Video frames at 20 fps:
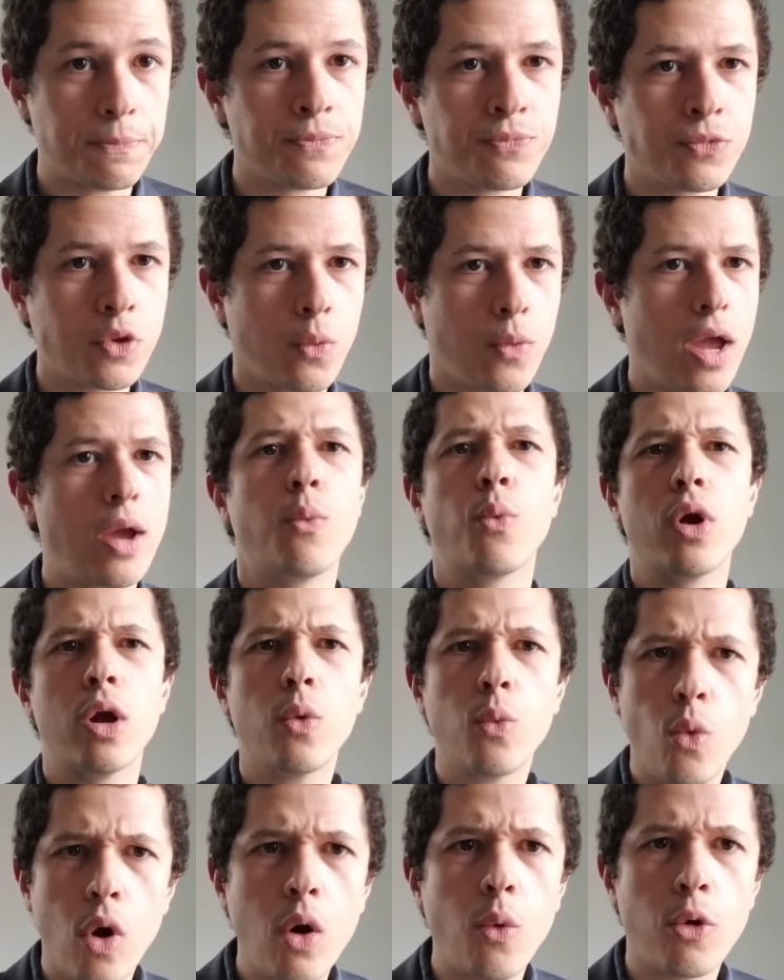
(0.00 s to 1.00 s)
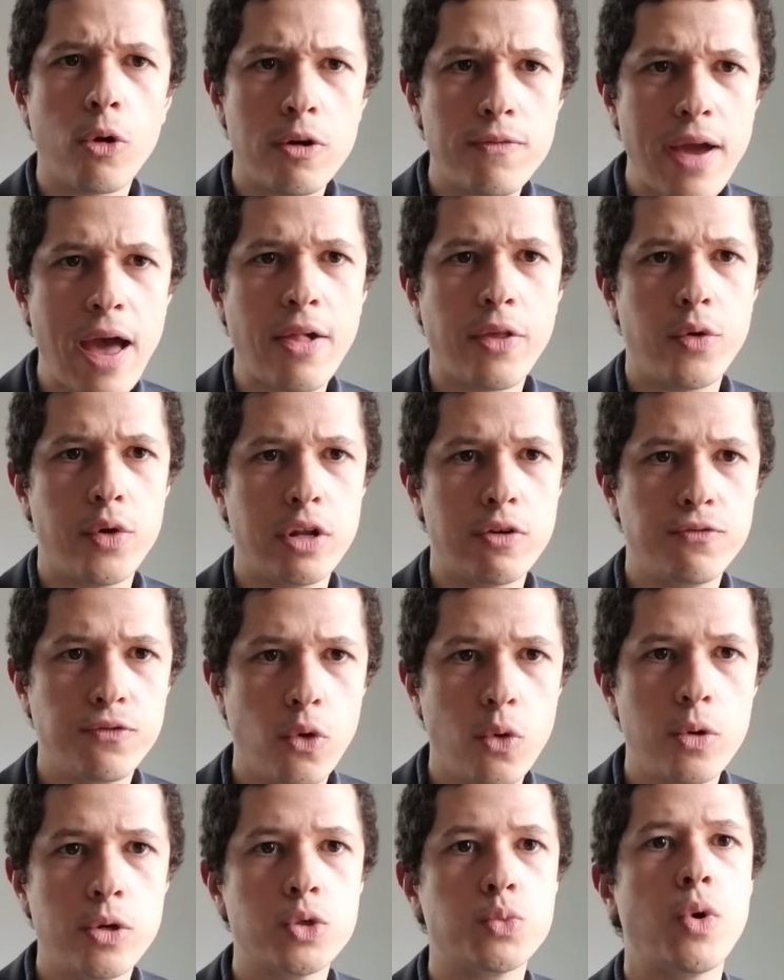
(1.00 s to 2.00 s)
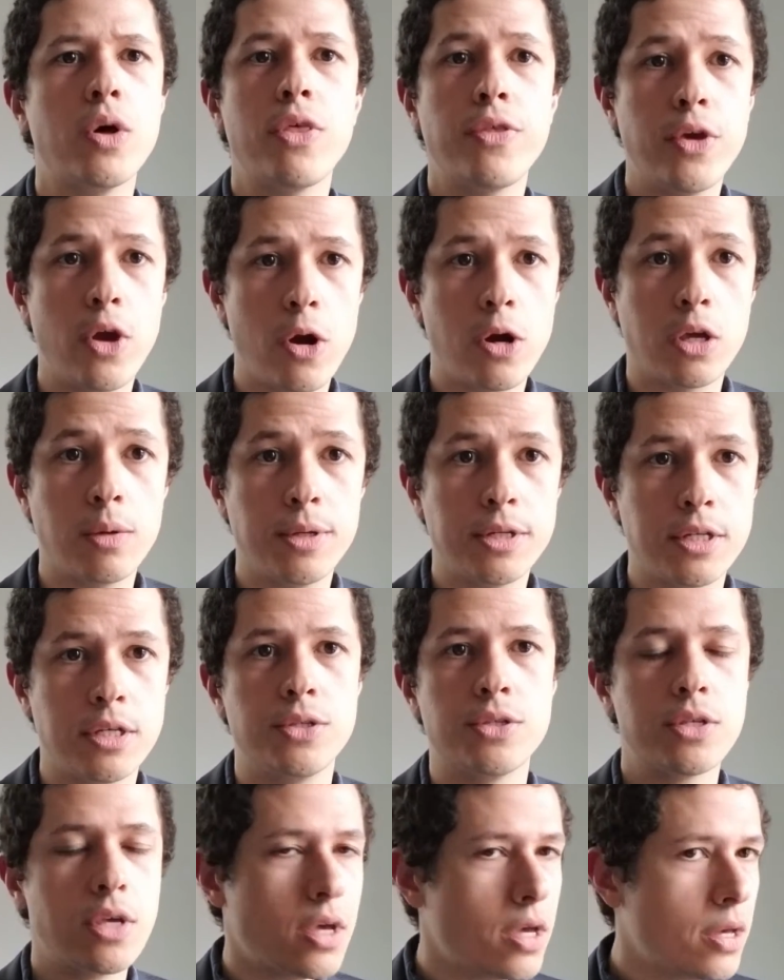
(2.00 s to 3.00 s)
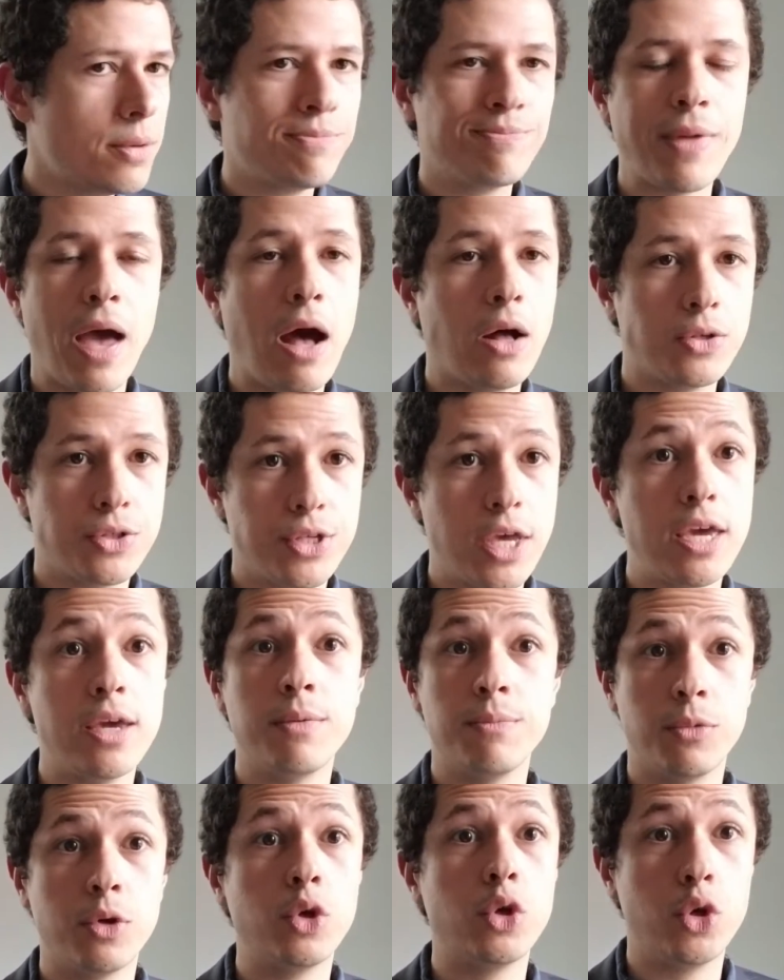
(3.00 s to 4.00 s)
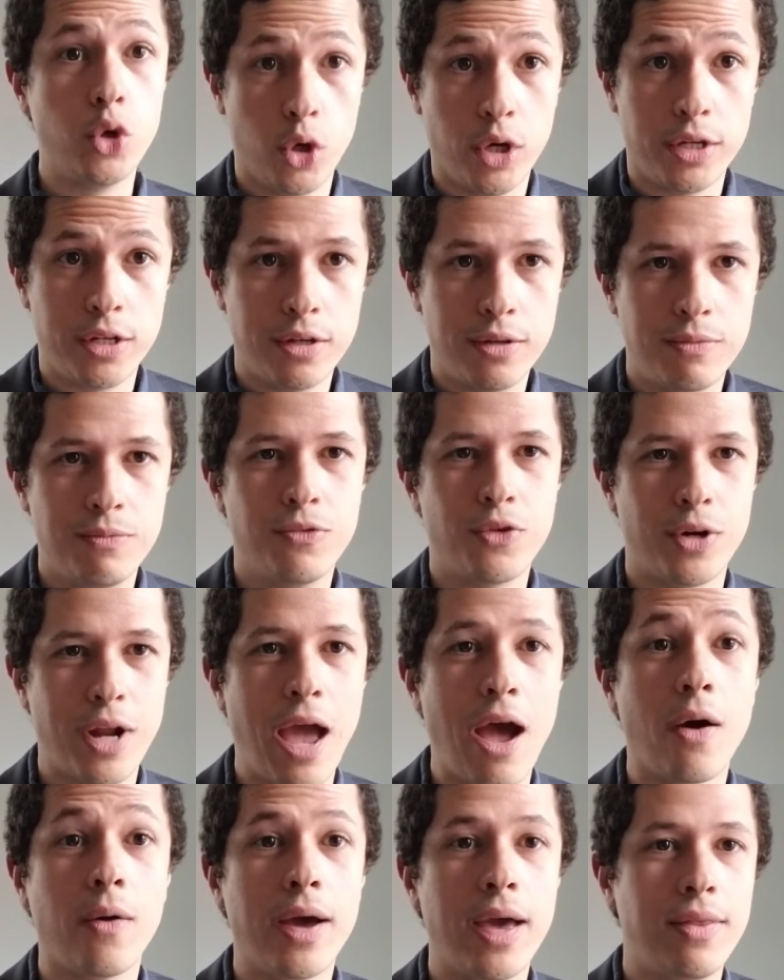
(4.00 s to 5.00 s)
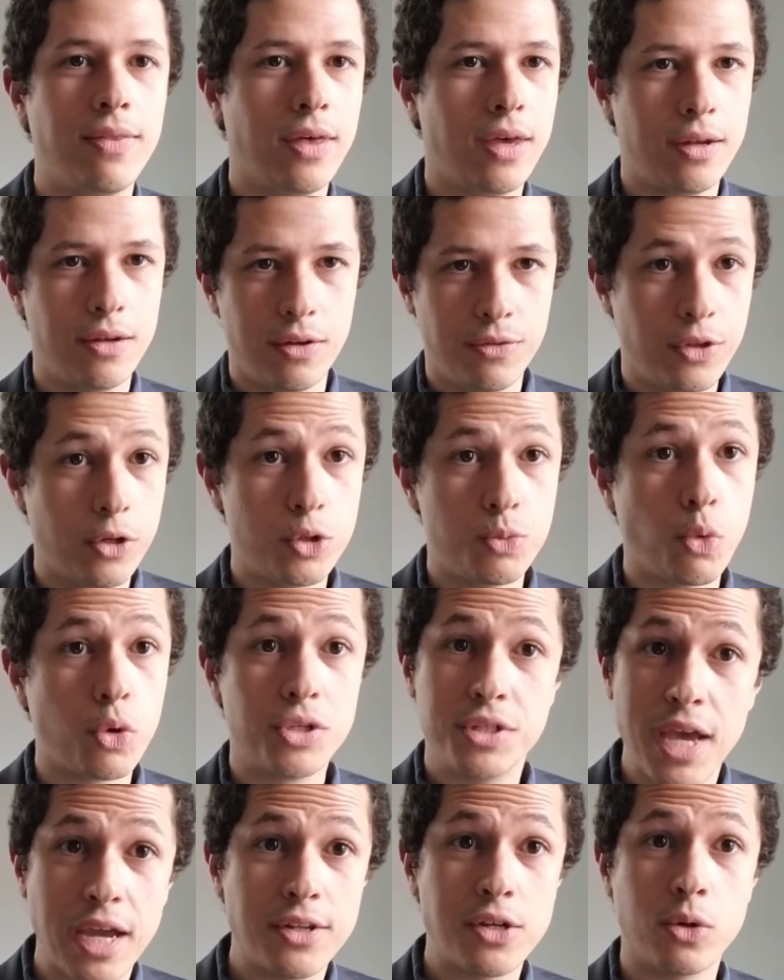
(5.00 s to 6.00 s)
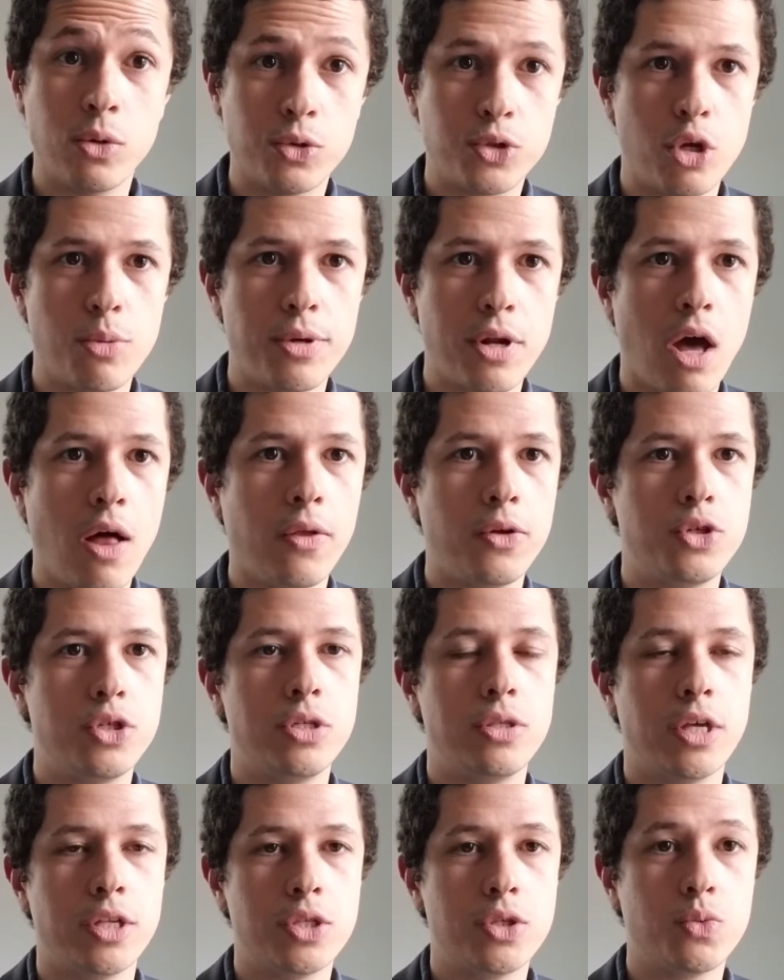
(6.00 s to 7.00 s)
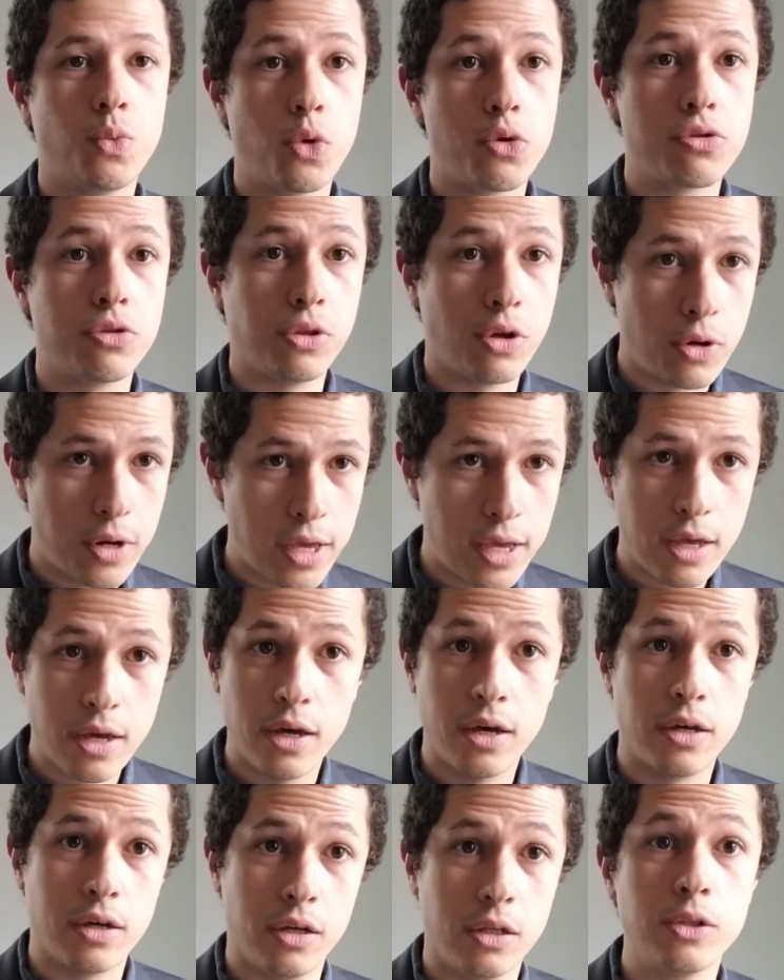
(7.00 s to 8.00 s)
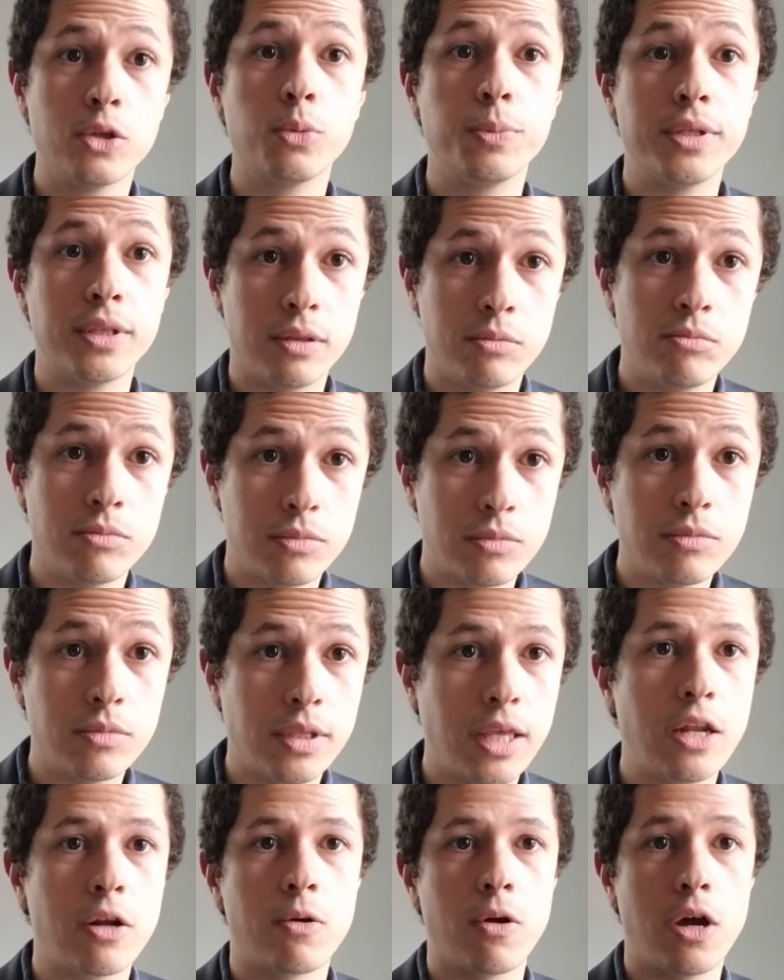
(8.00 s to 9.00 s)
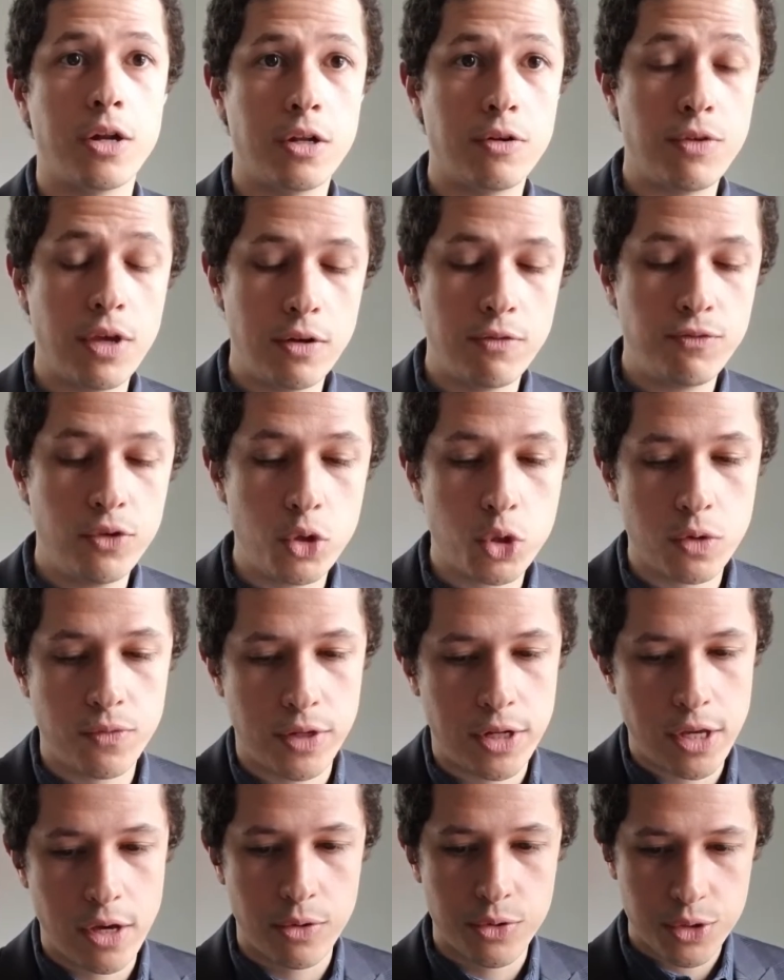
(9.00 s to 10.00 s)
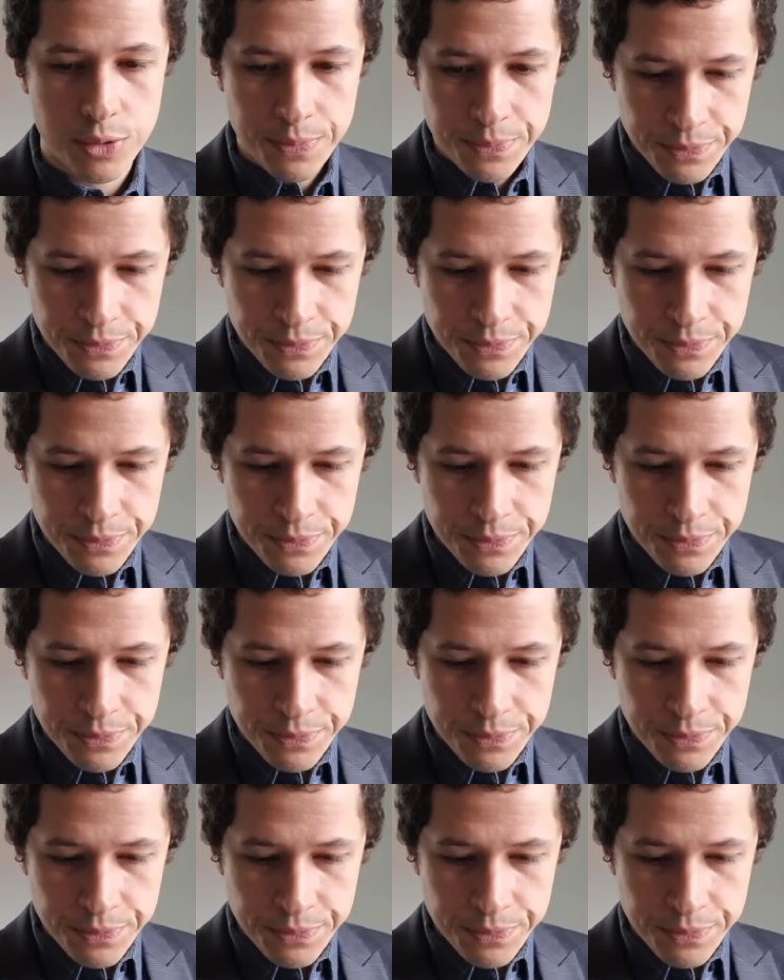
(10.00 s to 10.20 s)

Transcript: right? Where what we're evaluating for is whether the argument is, I'll say, good for now, and then there's more technical terminology that's worth learning a little bit later on in future videos.